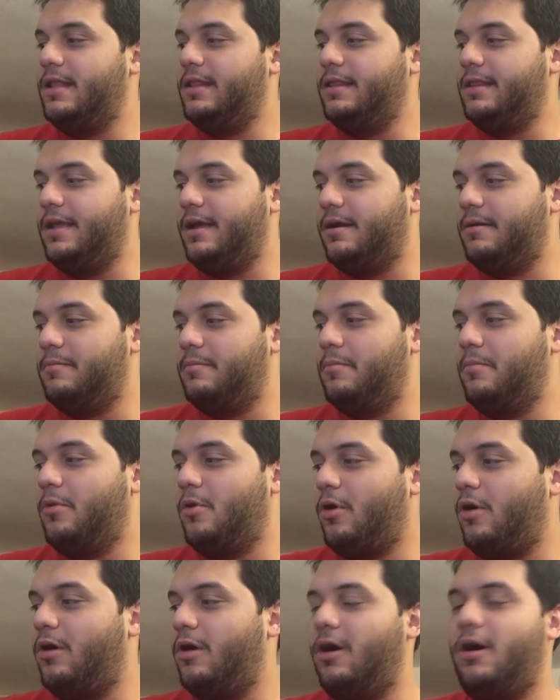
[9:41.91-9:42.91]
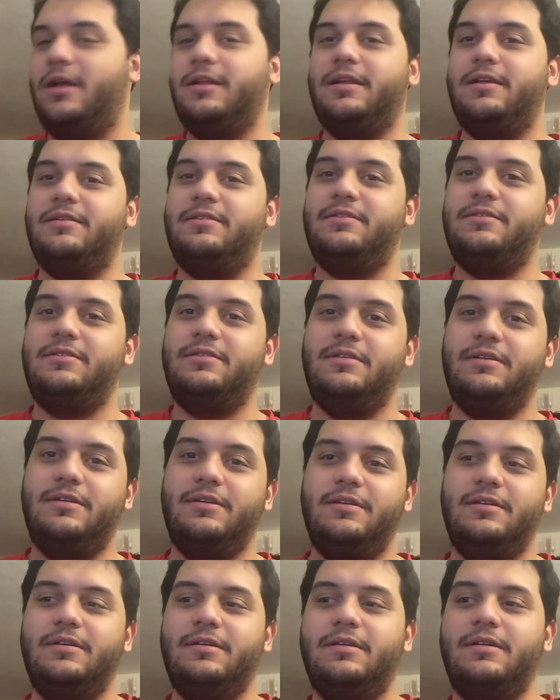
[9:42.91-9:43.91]
They are more honest,
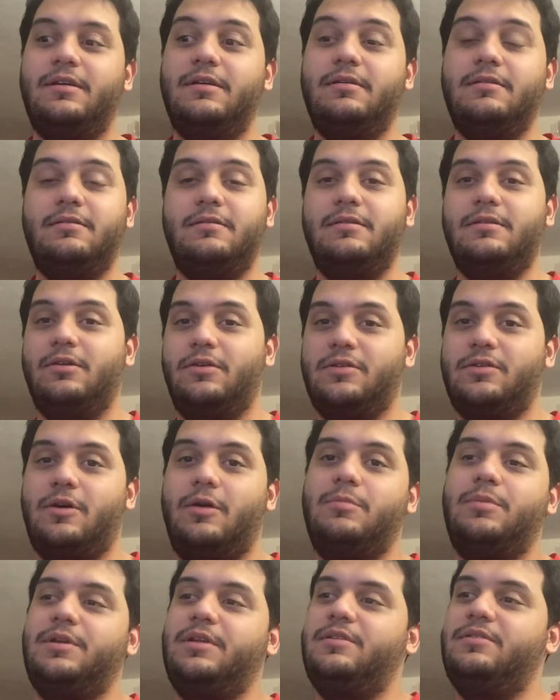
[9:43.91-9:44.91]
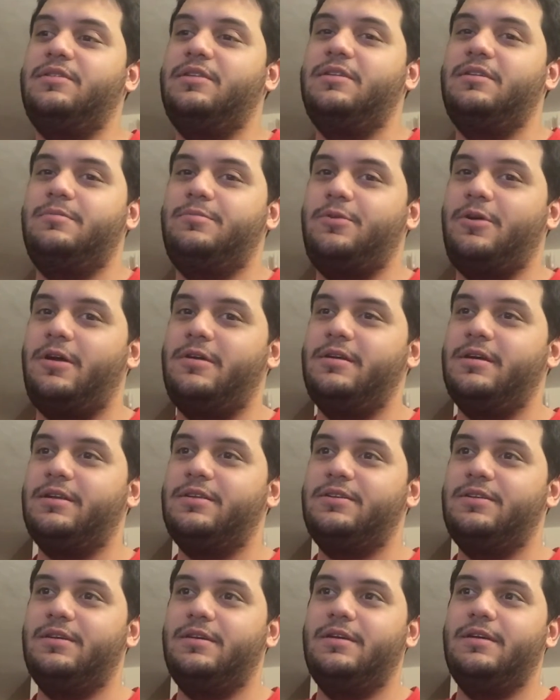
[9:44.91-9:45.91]
those companies, in their
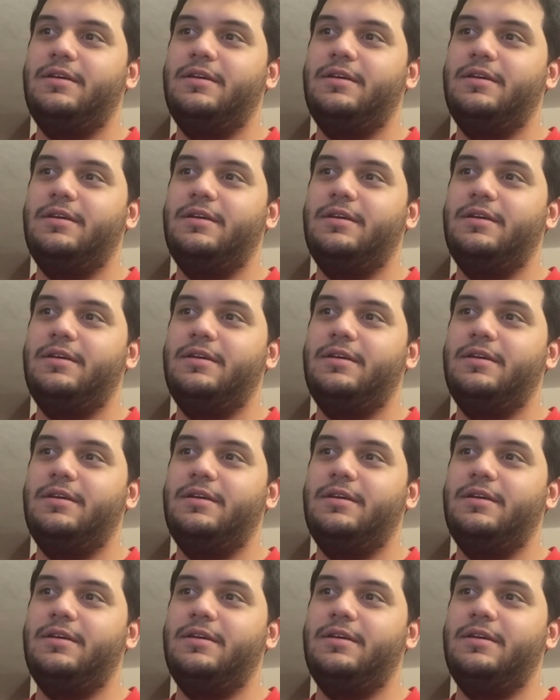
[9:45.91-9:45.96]
product